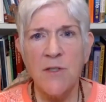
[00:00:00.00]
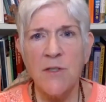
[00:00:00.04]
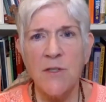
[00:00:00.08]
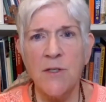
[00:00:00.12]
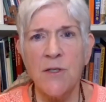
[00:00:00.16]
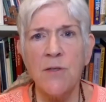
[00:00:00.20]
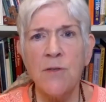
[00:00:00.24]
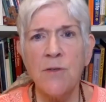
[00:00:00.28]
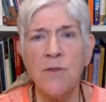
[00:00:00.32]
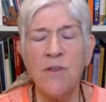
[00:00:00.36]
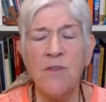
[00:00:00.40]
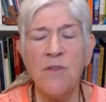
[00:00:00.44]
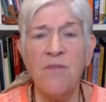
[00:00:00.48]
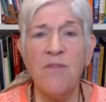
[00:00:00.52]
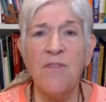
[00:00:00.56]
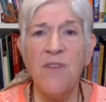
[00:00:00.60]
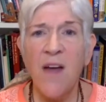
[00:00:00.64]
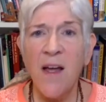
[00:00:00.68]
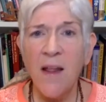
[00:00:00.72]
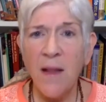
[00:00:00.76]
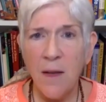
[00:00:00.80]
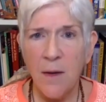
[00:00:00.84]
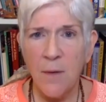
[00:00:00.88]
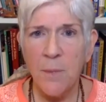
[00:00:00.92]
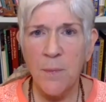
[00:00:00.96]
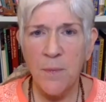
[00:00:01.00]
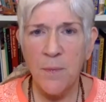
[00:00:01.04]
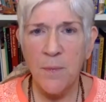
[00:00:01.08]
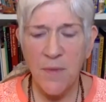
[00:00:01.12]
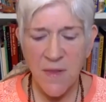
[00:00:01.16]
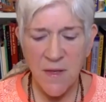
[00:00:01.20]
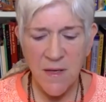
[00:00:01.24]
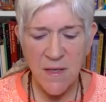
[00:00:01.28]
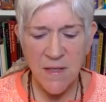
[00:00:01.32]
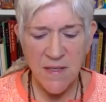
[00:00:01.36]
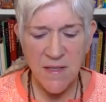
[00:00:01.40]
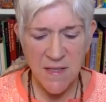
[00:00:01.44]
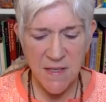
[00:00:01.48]
to develop
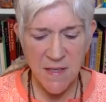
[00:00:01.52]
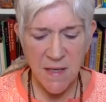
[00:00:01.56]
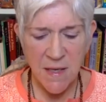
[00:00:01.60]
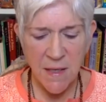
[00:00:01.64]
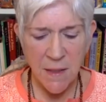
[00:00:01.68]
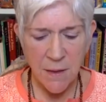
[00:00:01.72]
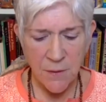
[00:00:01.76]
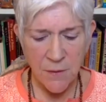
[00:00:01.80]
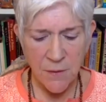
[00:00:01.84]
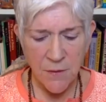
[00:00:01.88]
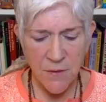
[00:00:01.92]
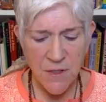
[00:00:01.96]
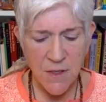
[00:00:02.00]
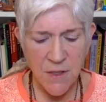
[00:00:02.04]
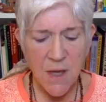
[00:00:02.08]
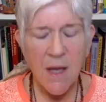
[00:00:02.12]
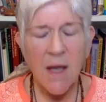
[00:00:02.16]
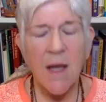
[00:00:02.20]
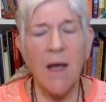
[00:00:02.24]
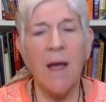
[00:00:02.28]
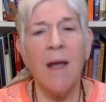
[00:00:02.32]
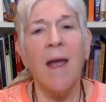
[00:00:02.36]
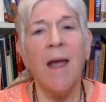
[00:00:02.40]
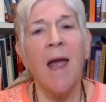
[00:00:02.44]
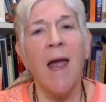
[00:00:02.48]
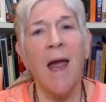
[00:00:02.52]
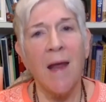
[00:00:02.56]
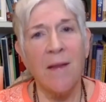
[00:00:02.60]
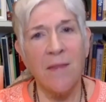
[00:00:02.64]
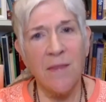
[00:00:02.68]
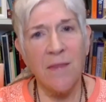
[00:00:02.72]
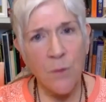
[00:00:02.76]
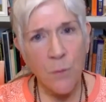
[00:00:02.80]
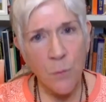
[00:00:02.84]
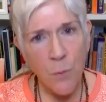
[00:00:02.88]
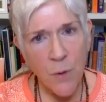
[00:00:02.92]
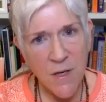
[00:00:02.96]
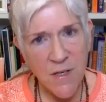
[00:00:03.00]
these skills
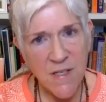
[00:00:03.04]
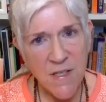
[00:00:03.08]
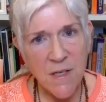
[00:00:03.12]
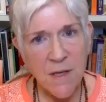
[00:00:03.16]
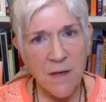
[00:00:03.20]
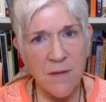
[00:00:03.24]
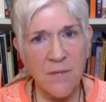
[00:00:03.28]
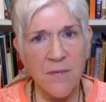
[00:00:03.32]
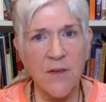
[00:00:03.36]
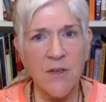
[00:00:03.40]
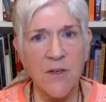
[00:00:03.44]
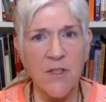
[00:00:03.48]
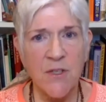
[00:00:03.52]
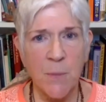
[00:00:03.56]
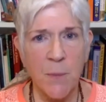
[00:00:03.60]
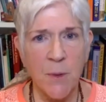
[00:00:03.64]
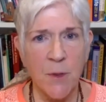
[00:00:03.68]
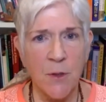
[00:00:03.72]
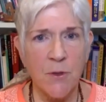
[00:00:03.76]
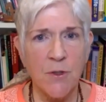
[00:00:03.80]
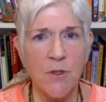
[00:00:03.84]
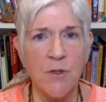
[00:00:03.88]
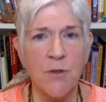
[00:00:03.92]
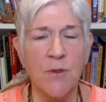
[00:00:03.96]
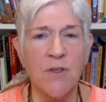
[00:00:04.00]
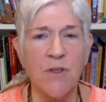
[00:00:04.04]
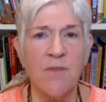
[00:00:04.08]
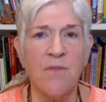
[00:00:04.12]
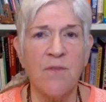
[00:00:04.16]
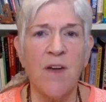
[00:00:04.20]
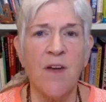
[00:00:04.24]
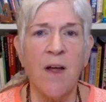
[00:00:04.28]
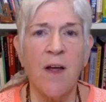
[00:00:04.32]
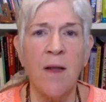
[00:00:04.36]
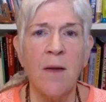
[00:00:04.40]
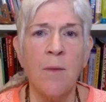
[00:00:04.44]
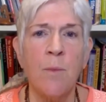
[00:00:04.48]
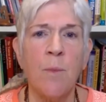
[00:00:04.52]
at the risk of their spiritual
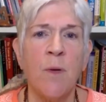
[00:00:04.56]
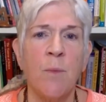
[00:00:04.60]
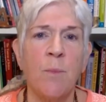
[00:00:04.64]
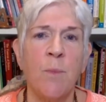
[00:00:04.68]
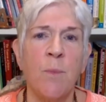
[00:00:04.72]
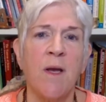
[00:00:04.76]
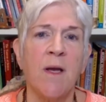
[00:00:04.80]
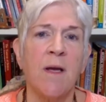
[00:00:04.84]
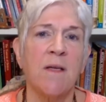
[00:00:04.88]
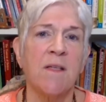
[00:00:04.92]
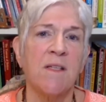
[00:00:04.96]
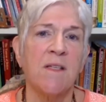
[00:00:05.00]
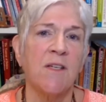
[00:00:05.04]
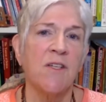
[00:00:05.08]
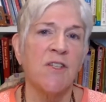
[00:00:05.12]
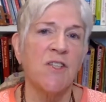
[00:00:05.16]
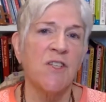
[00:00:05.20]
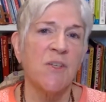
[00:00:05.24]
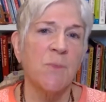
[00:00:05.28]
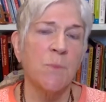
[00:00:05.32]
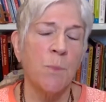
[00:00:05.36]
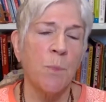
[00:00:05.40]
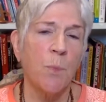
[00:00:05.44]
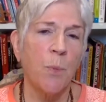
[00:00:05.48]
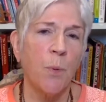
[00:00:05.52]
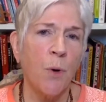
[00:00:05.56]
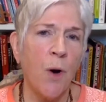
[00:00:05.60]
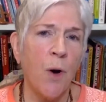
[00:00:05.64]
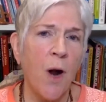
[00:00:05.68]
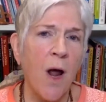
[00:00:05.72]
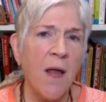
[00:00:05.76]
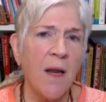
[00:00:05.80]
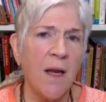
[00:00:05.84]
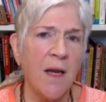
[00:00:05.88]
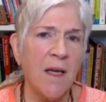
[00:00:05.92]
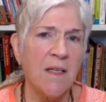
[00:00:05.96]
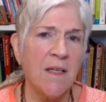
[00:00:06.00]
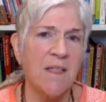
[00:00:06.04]
development, because their
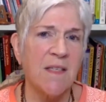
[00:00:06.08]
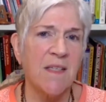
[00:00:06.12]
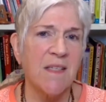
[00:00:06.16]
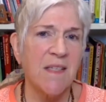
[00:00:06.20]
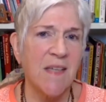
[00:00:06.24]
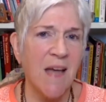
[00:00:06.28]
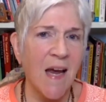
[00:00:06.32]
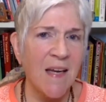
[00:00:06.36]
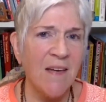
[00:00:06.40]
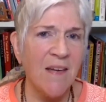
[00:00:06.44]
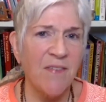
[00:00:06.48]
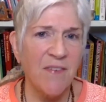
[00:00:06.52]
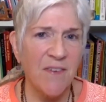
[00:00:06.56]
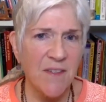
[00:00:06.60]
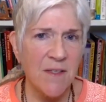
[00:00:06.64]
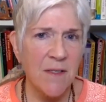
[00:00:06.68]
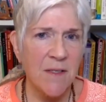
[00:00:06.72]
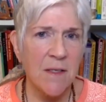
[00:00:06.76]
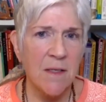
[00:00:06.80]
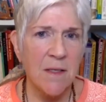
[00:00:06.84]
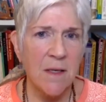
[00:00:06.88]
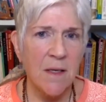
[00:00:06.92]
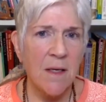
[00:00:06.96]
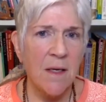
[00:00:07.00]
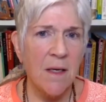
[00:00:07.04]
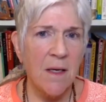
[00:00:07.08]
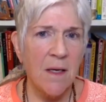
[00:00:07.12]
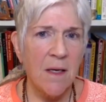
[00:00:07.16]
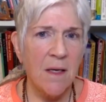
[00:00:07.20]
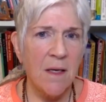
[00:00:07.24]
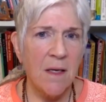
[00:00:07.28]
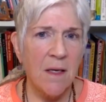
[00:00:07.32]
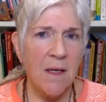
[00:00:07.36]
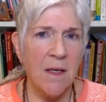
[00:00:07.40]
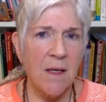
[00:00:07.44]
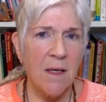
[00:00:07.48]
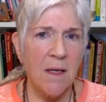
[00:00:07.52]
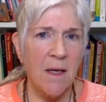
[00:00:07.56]
prana is siphoned
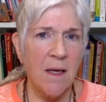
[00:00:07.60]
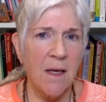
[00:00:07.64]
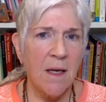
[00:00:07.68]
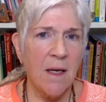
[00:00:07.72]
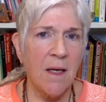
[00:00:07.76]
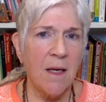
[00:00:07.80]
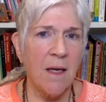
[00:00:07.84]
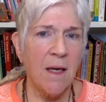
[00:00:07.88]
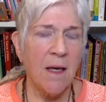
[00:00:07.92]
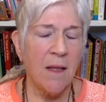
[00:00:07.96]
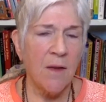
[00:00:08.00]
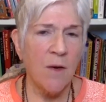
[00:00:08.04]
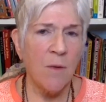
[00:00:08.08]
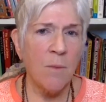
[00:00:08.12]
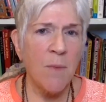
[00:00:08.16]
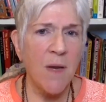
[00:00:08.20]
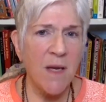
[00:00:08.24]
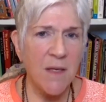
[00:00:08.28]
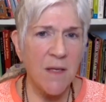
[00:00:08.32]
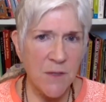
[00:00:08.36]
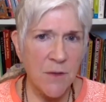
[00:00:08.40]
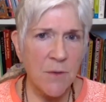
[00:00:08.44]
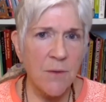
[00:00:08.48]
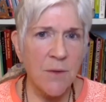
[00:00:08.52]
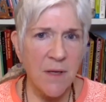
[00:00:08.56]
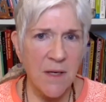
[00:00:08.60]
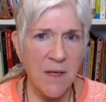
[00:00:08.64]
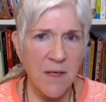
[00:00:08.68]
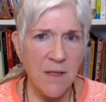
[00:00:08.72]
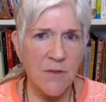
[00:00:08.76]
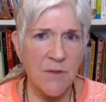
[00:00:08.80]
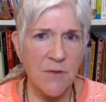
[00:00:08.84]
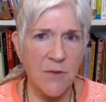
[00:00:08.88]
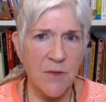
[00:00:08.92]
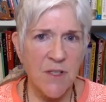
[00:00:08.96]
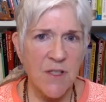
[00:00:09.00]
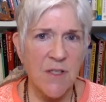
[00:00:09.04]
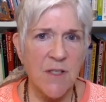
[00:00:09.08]
and their mental
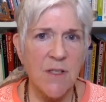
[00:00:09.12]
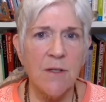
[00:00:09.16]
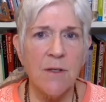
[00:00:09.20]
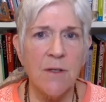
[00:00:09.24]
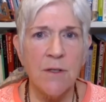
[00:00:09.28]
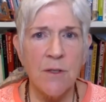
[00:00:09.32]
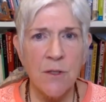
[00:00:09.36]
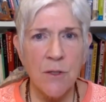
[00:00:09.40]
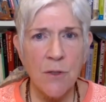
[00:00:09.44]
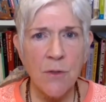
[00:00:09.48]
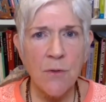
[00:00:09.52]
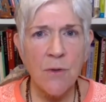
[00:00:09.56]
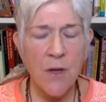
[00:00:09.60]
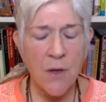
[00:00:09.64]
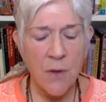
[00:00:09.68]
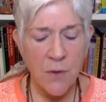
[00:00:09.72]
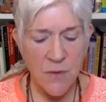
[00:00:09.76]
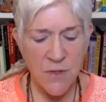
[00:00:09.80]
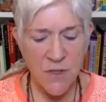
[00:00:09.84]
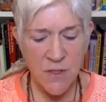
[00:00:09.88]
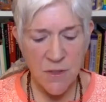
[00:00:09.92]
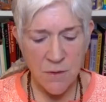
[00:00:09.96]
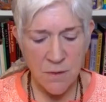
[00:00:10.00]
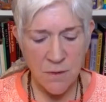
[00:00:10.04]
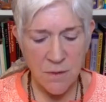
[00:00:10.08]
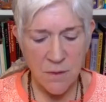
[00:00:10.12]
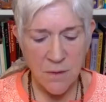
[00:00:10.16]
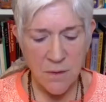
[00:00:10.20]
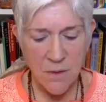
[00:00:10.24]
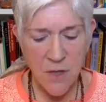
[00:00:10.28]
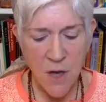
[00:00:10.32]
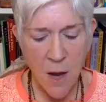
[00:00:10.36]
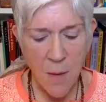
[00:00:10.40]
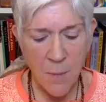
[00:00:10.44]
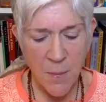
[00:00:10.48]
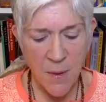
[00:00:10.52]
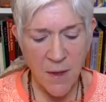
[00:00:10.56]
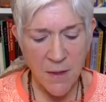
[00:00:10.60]
interest to those
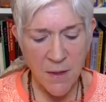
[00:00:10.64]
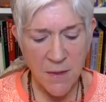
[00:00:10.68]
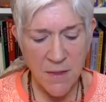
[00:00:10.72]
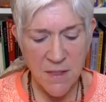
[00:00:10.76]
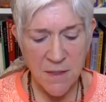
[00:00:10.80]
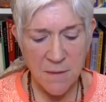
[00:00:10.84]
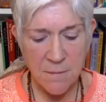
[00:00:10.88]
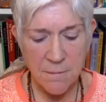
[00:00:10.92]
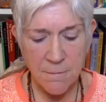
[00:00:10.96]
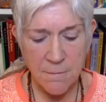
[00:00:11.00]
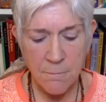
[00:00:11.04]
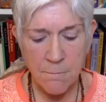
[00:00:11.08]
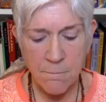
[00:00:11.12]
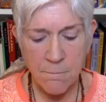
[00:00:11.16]
topics.